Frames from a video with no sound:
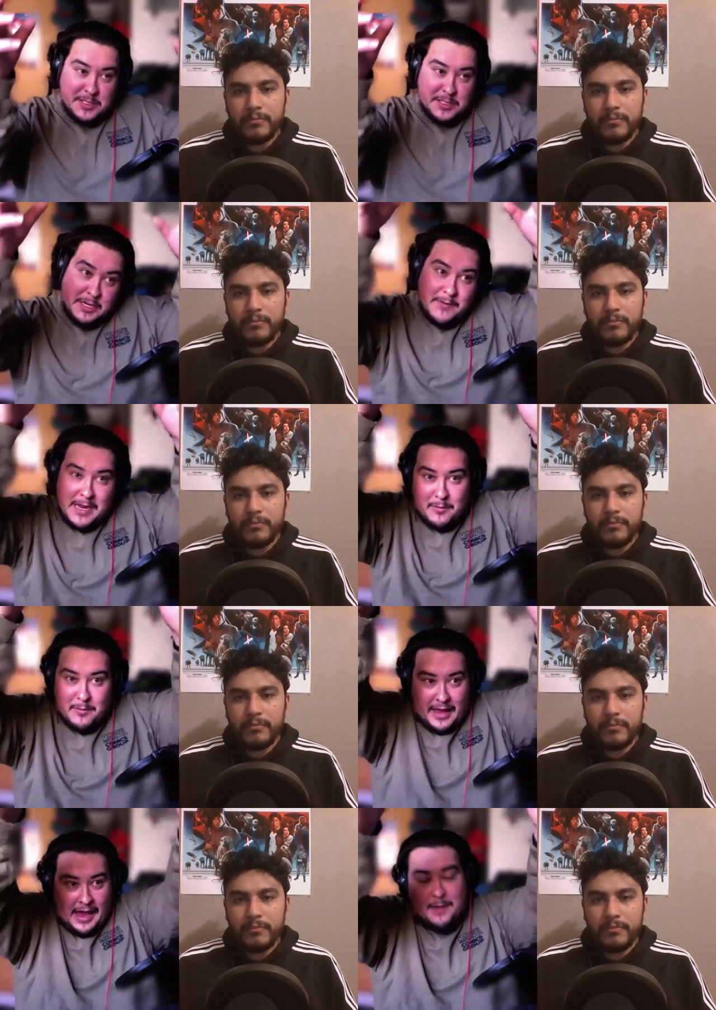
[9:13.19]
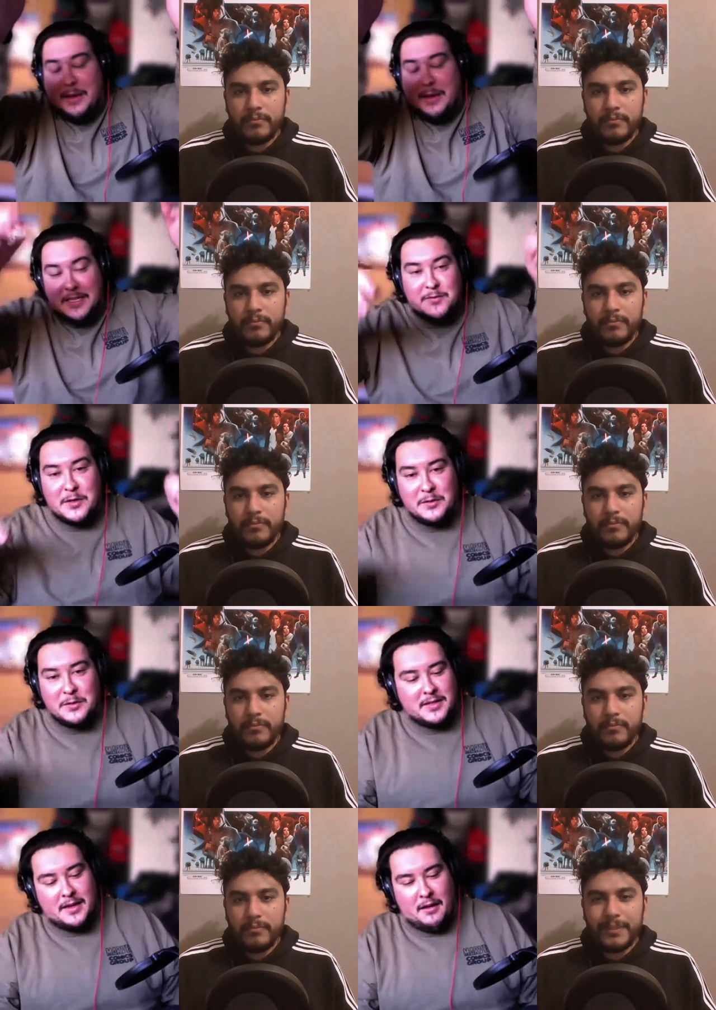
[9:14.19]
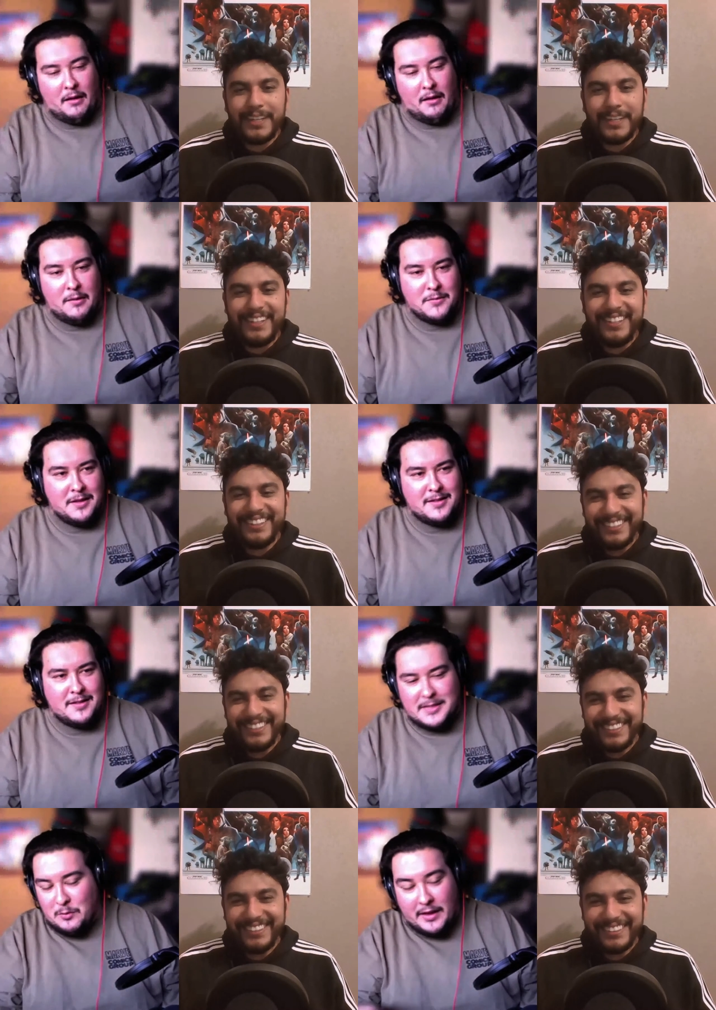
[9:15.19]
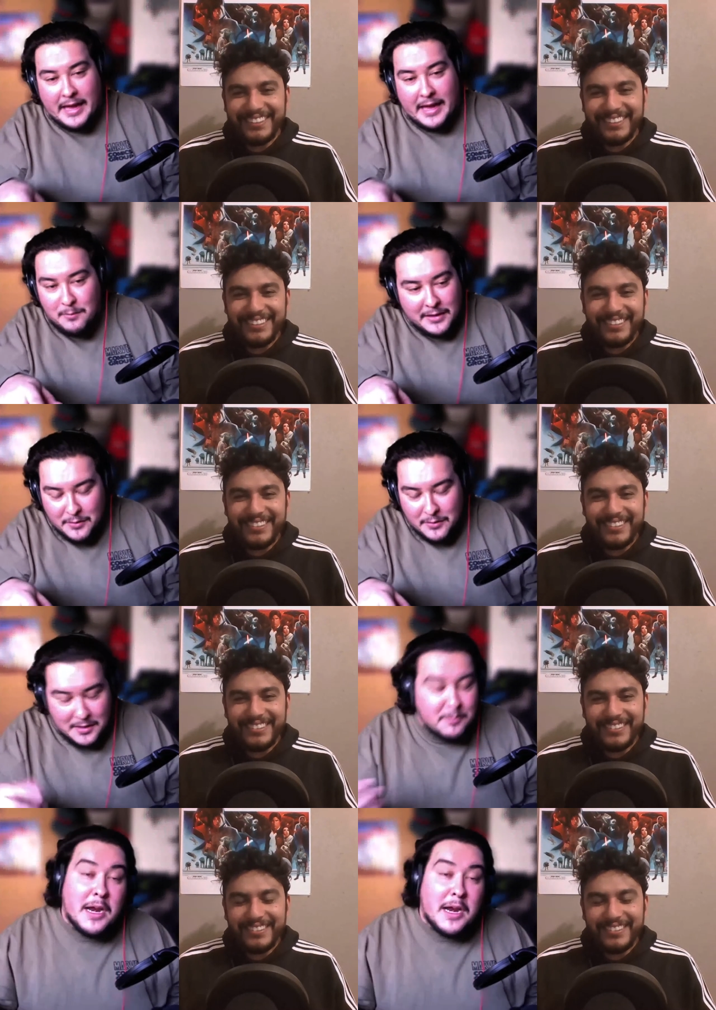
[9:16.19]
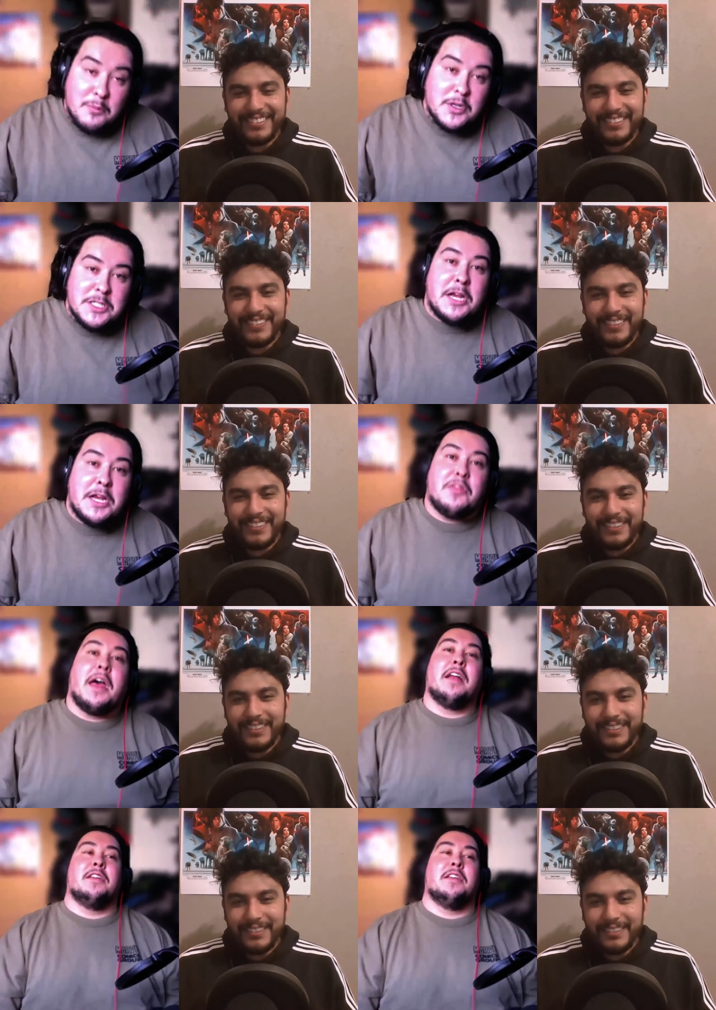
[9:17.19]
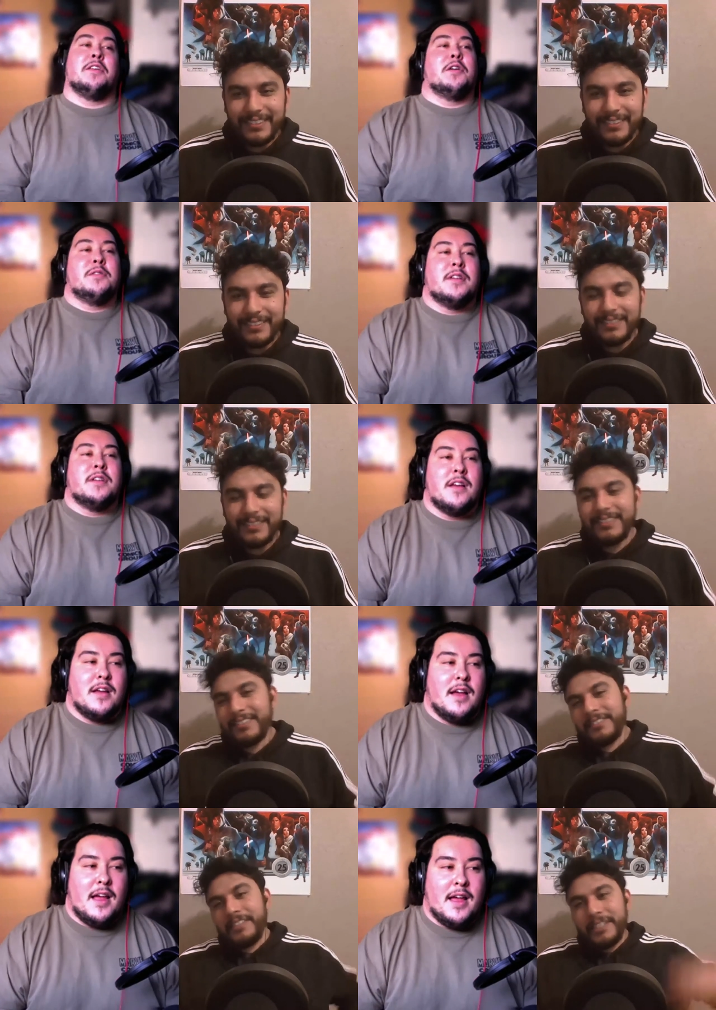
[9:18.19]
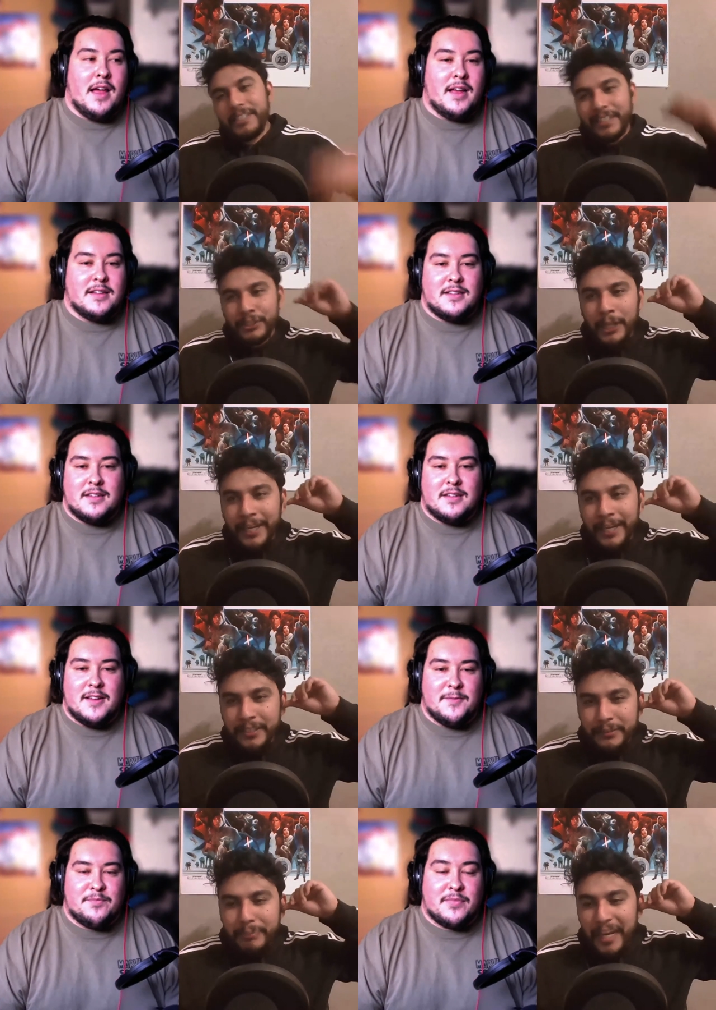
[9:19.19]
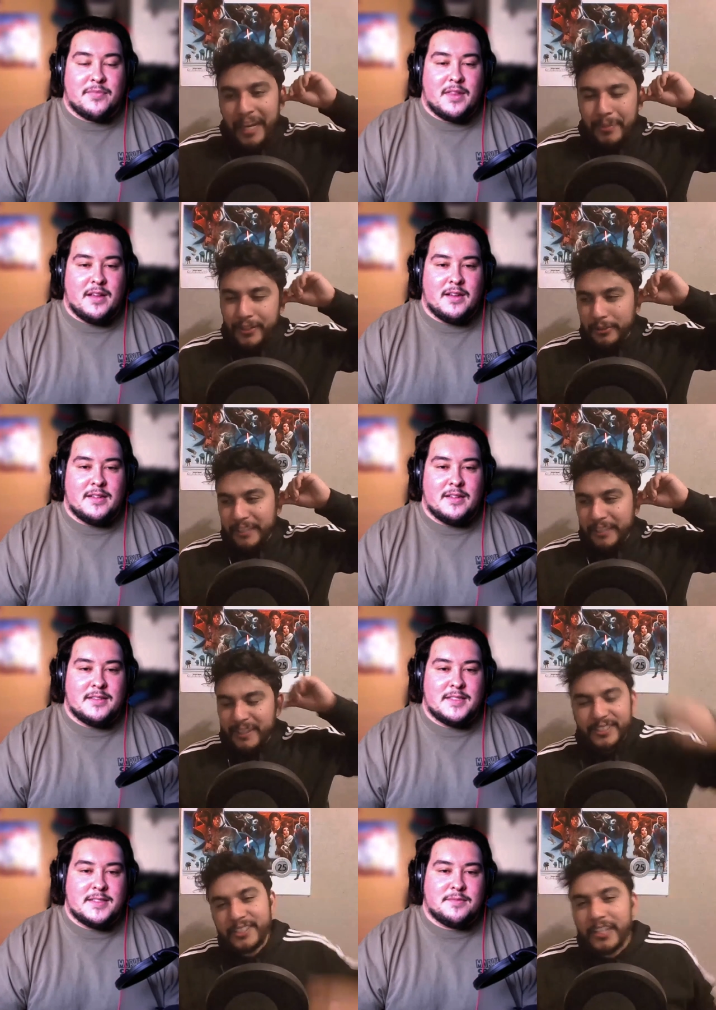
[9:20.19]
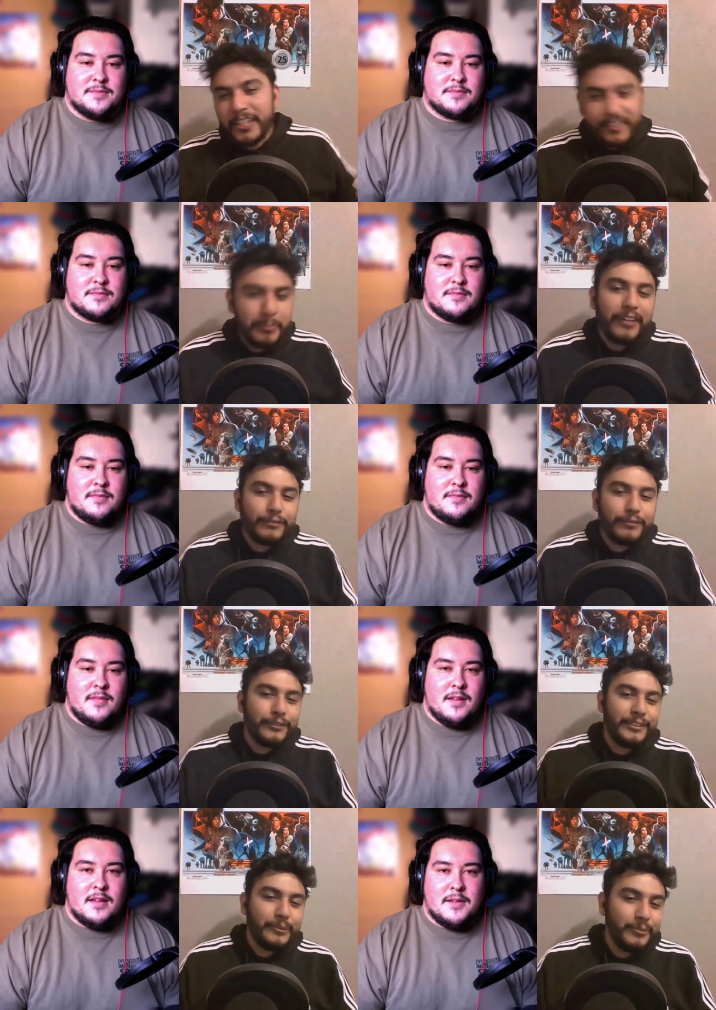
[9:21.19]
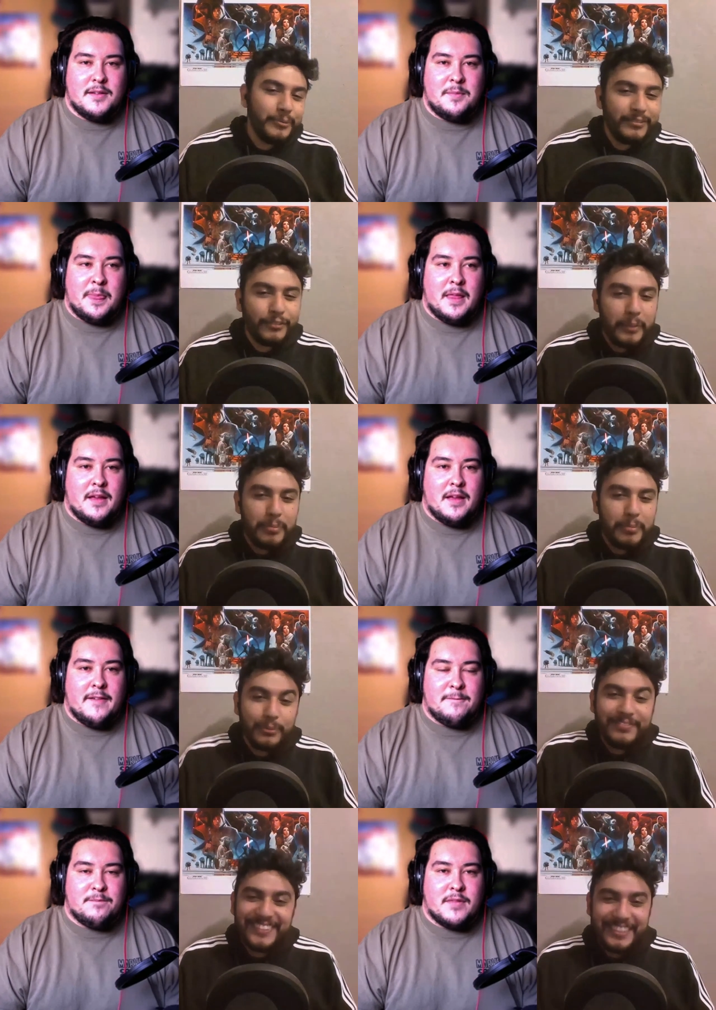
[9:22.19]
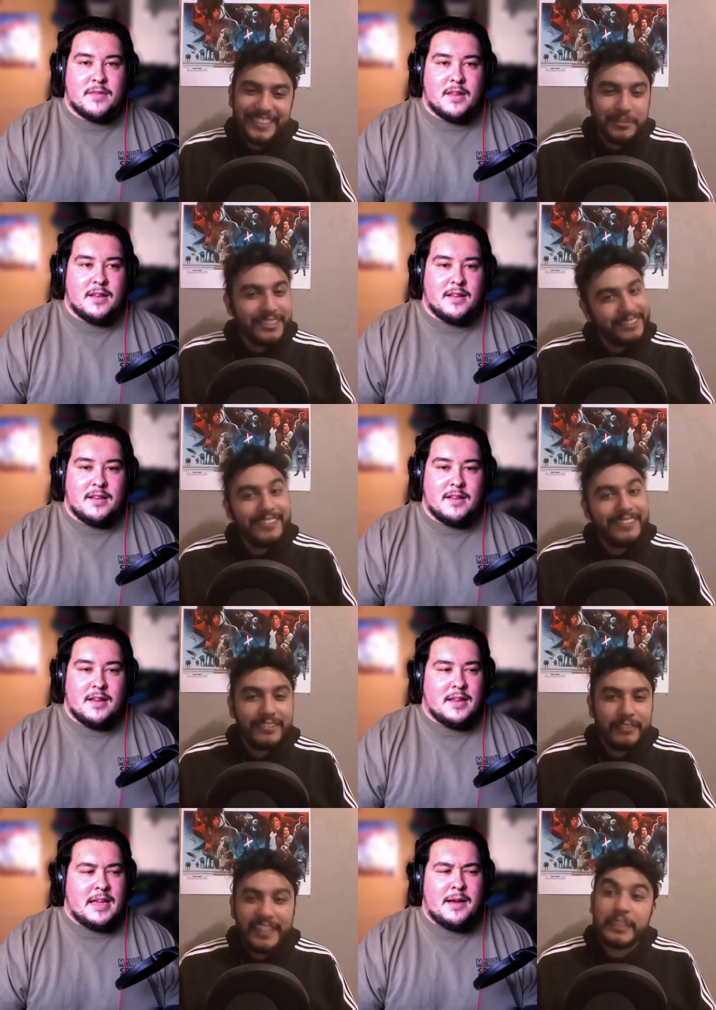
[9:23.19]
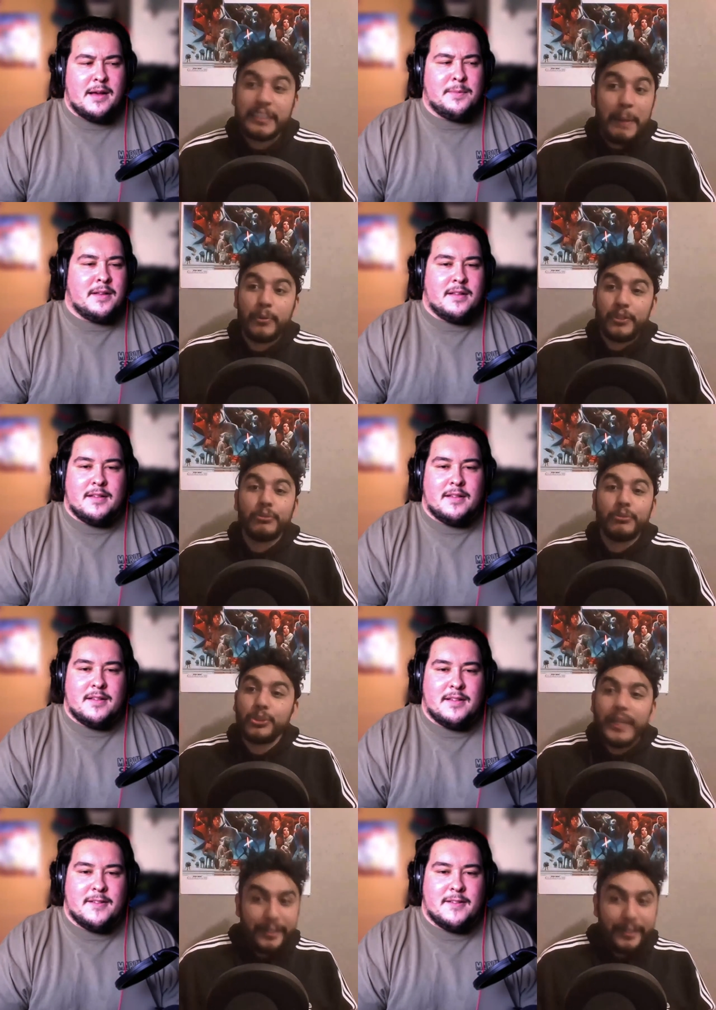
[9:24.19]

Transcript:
Speaker 1: him a little stuffed animal, like, hey, I made this for you. It's like, well, I can't play with it, but I appreciate that, you know. Yeah,
Speaker 2: the giant bipedal ape has a soft spot for people, it seems. At least the